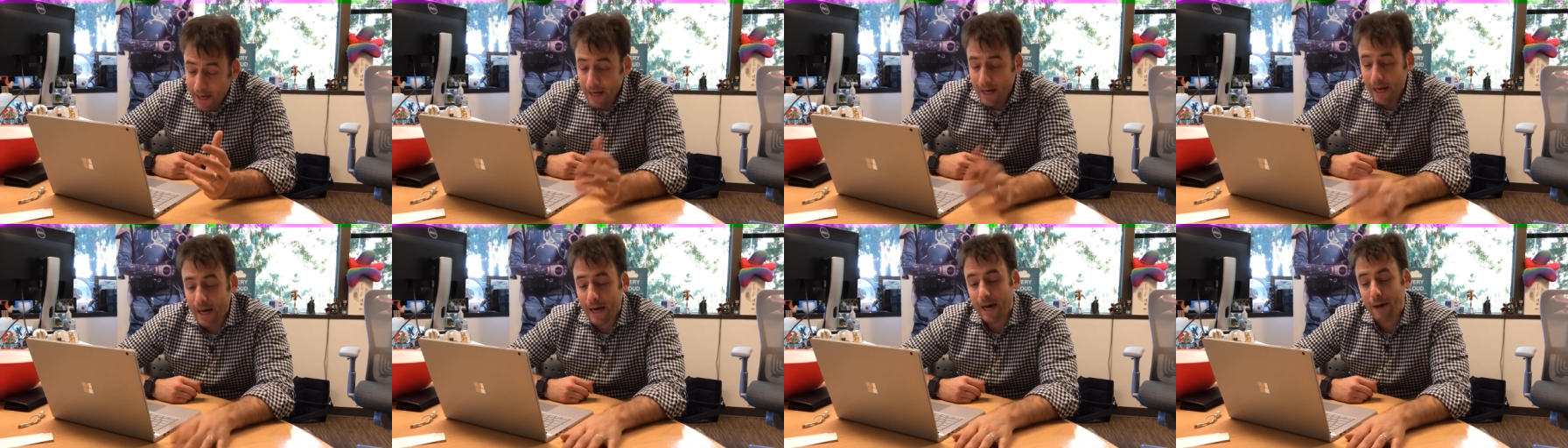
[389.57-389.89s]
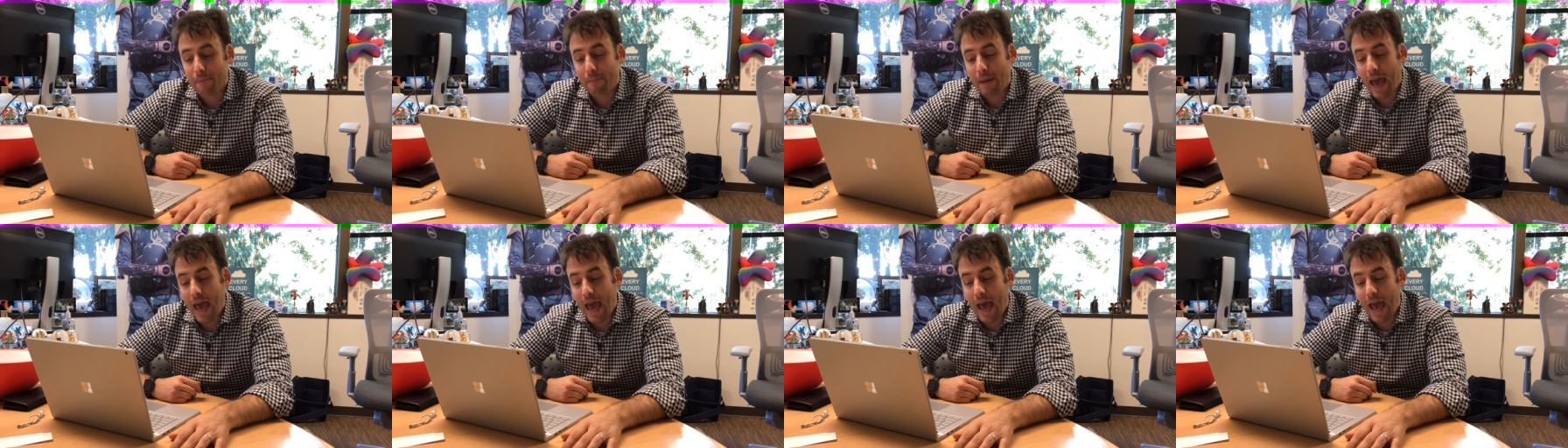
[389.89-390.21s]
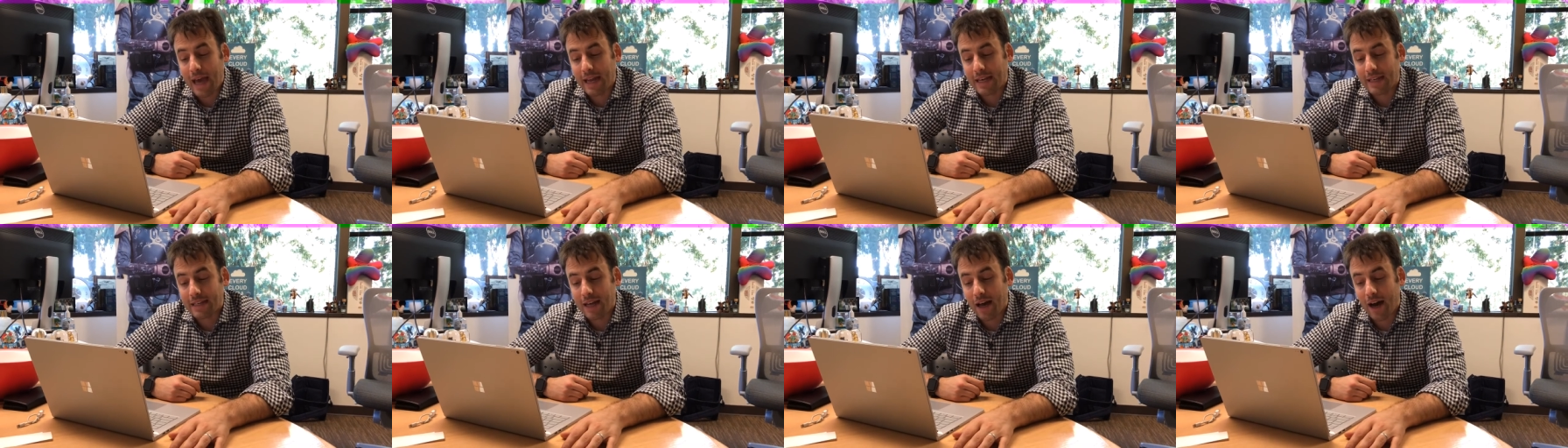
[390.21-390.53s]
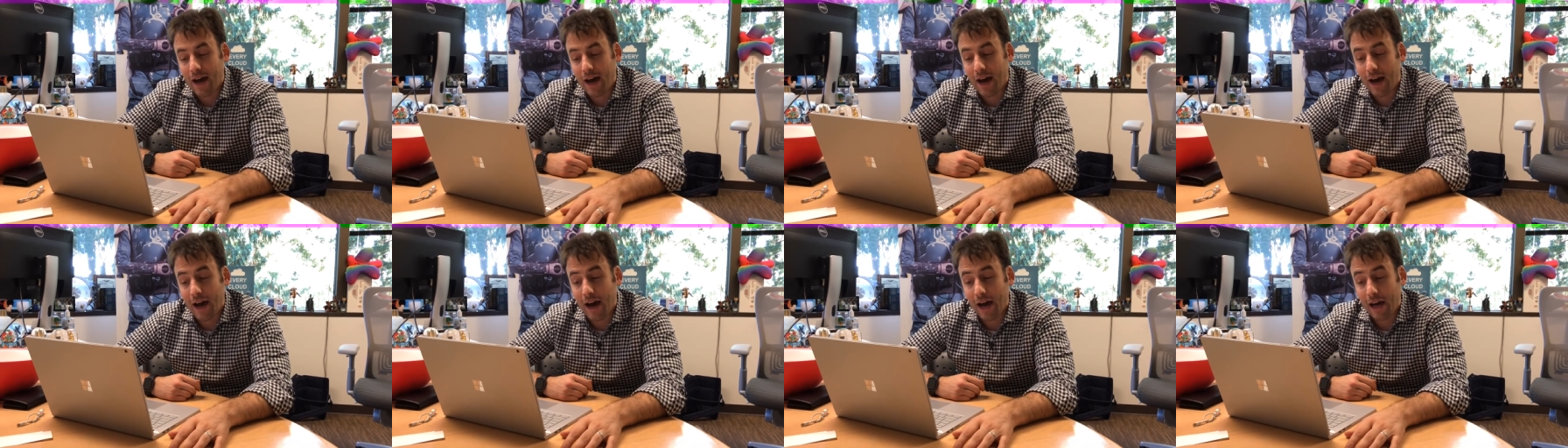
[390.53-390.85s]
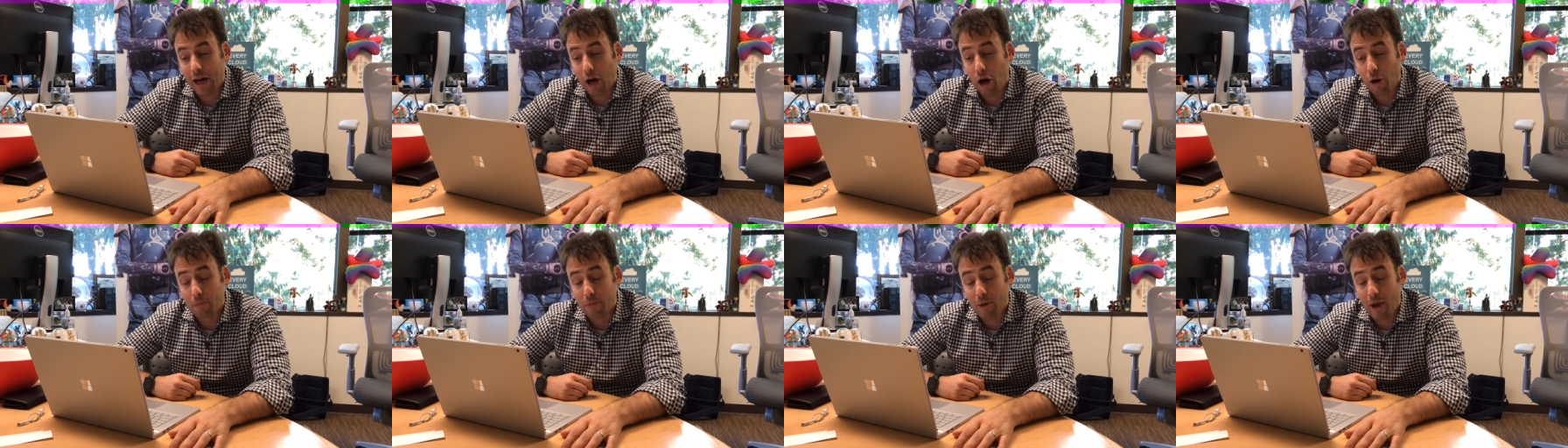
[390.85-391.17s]
Um, and uh,
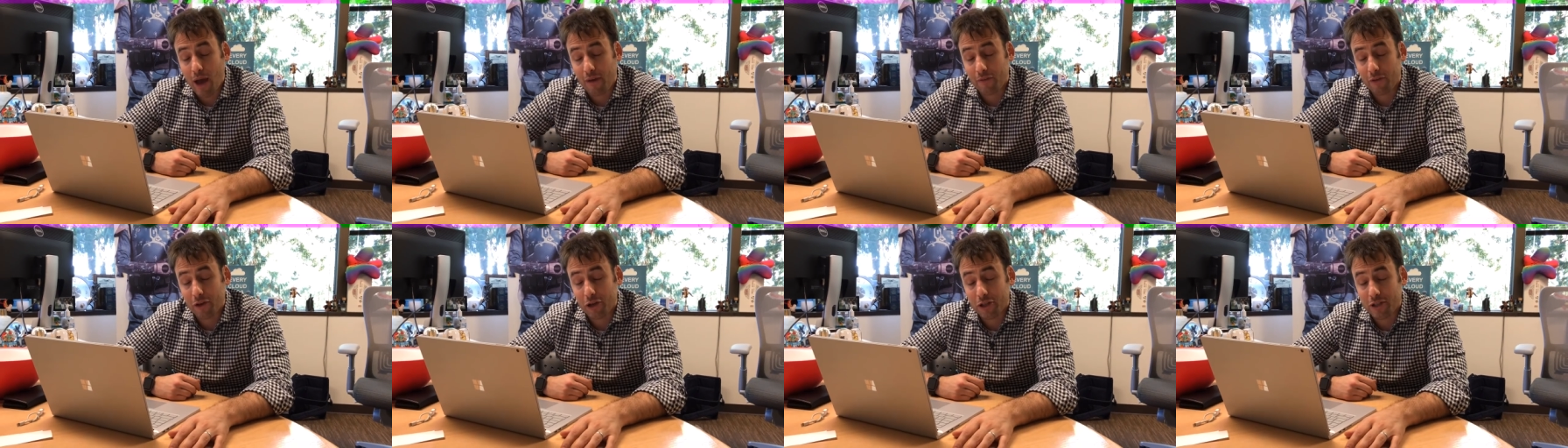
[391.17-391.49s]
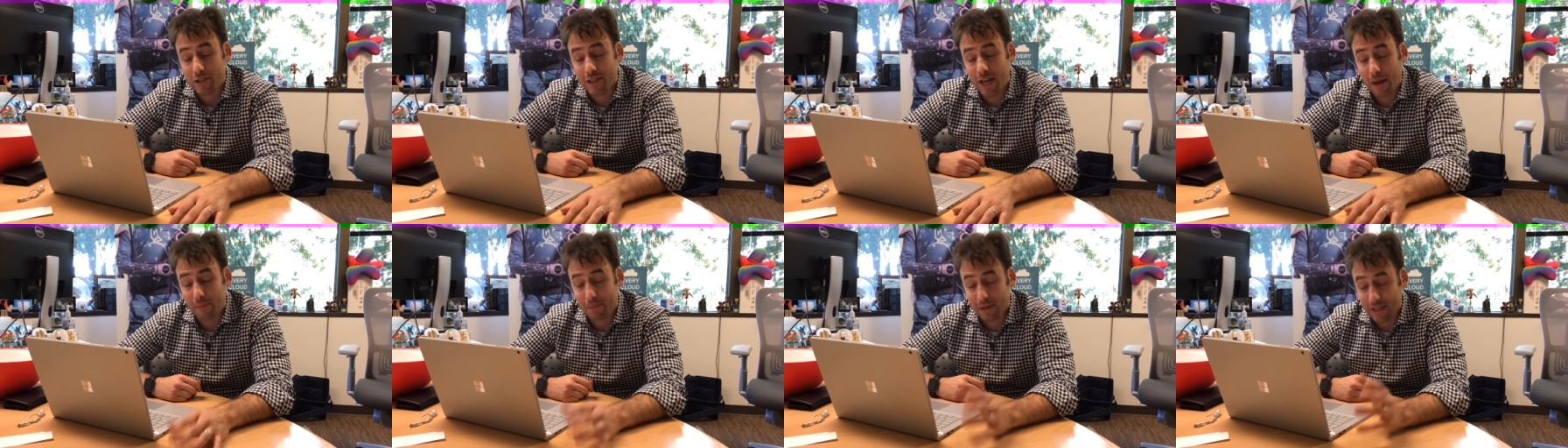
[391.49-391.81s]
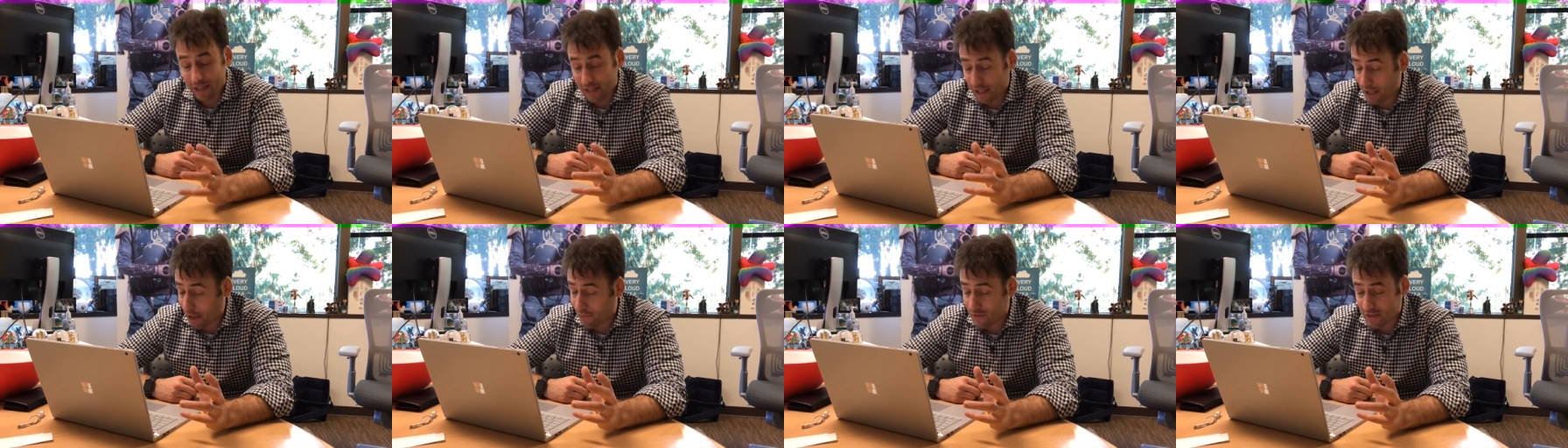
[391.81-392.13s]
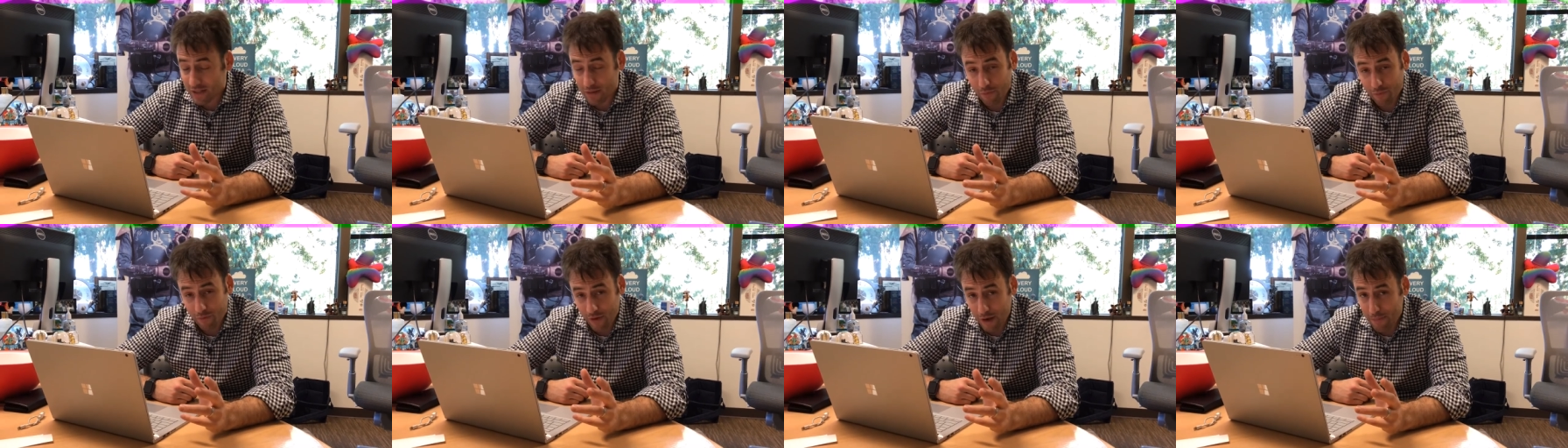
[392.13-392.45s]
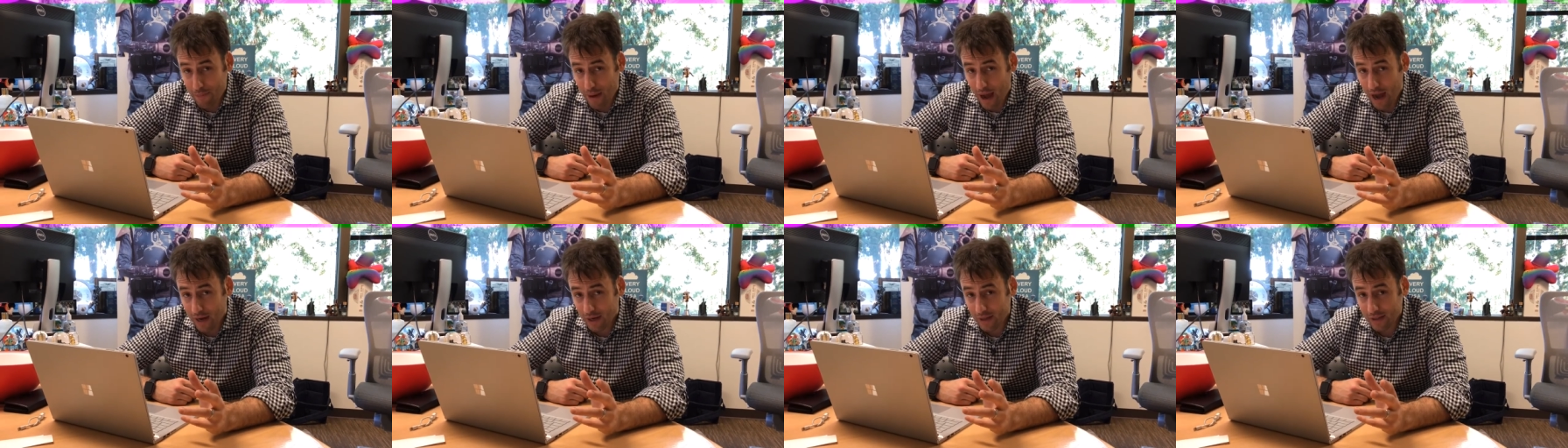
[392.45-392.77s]
hope you have a good time. Give us some
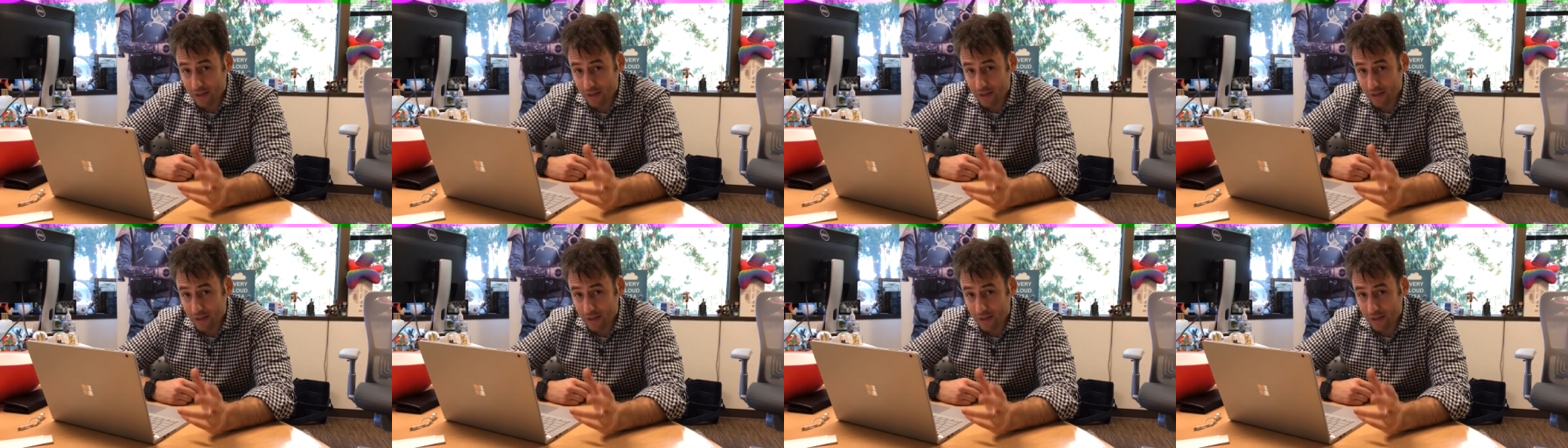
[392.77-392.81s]
feedback.